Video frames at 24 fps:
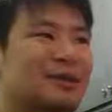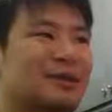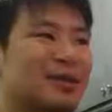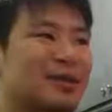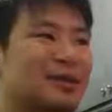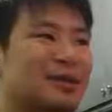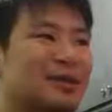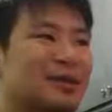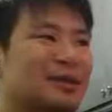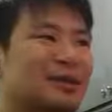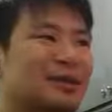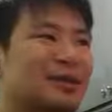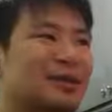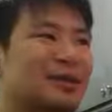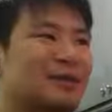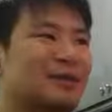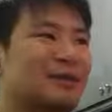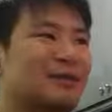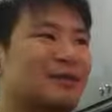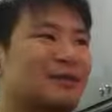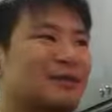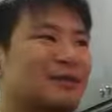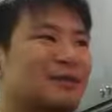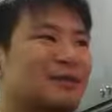can sort of
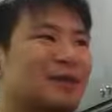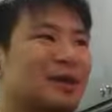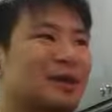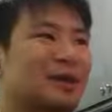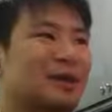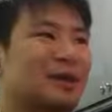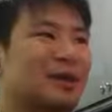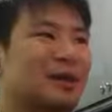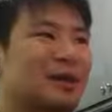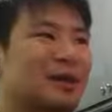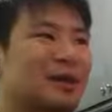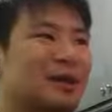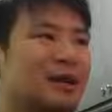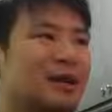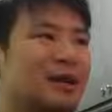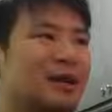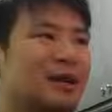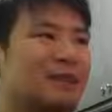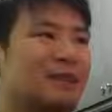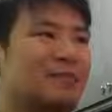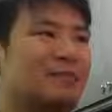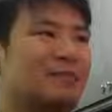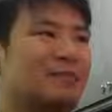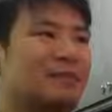
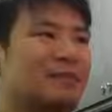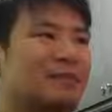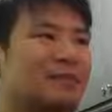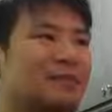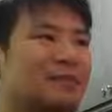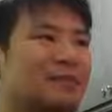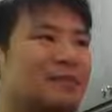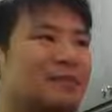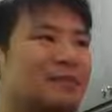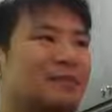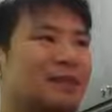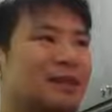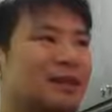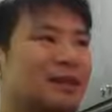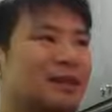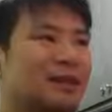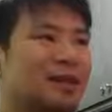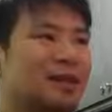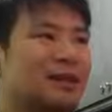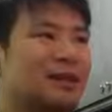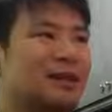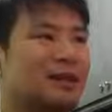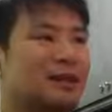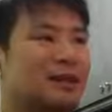um and
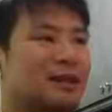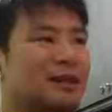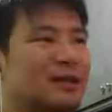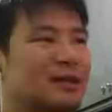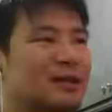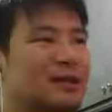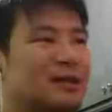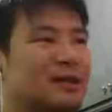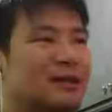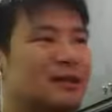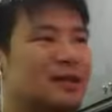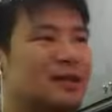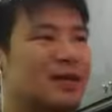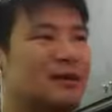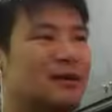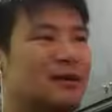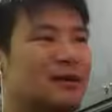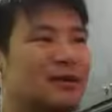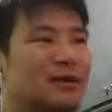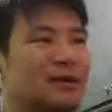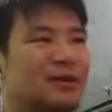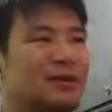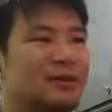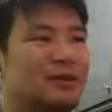so tell it
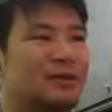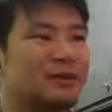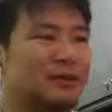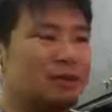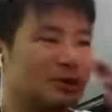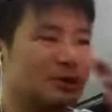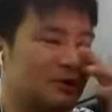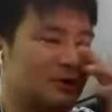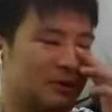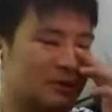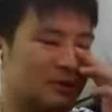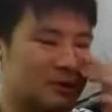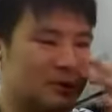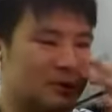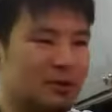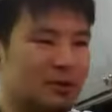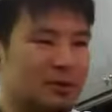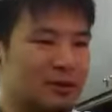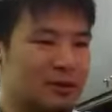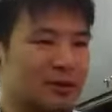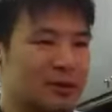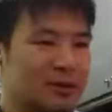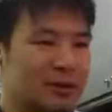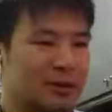to do
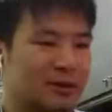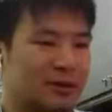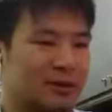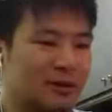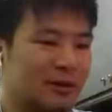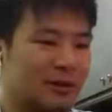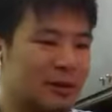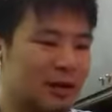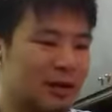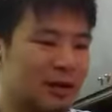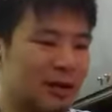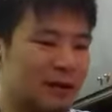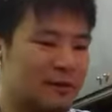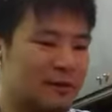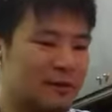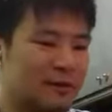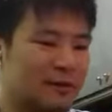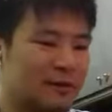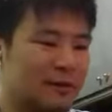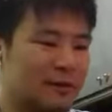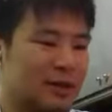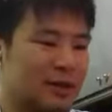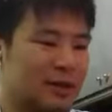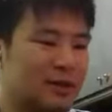like have a
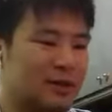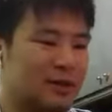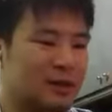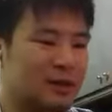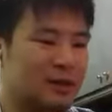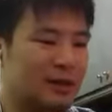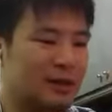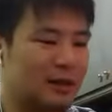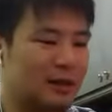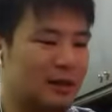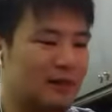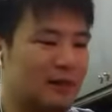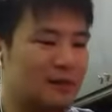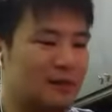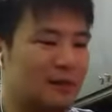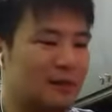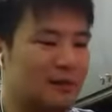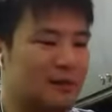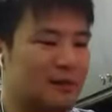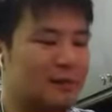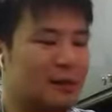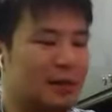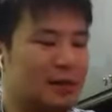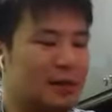bunch of, like
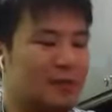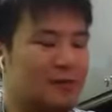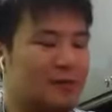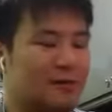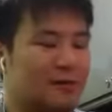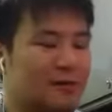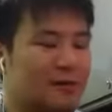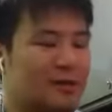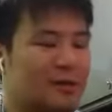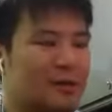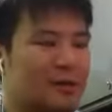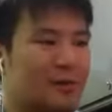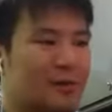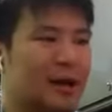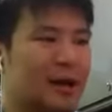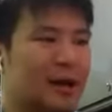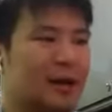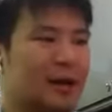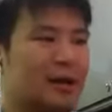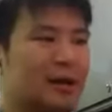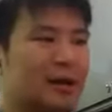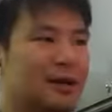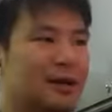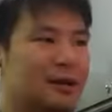one write and
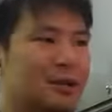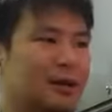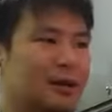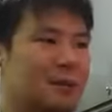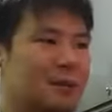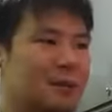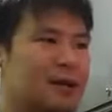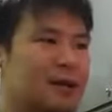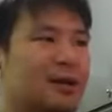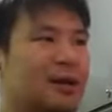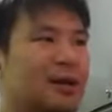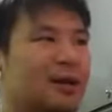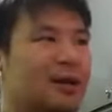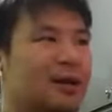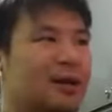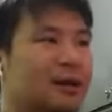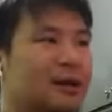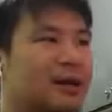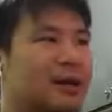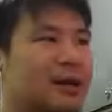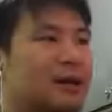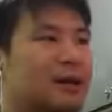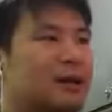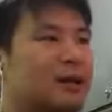then maybe like
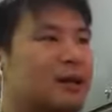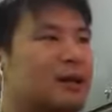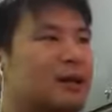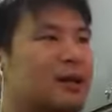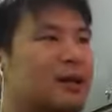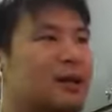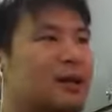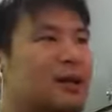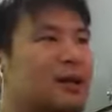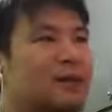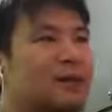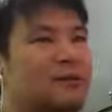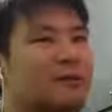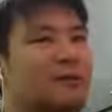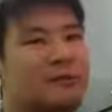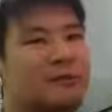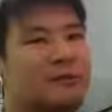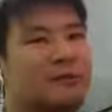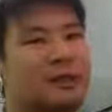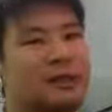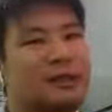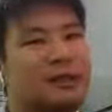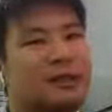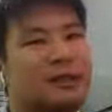a ton of
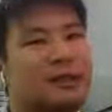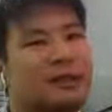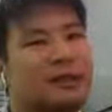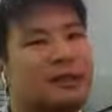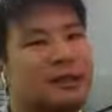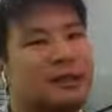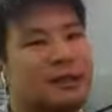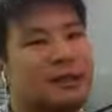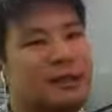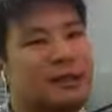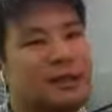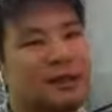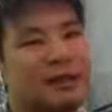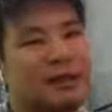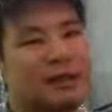reads, and